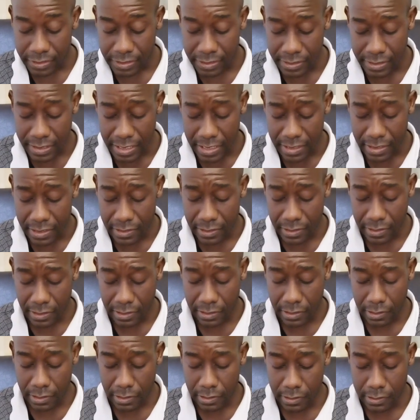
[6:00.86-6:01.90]
The other
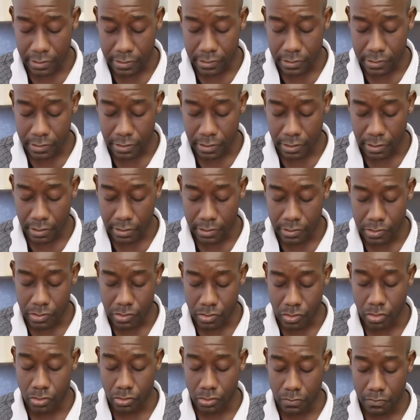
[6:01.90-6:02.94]
thing is, it's
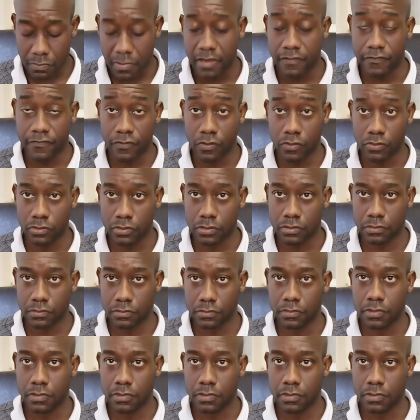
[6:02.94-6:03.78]
not my fault.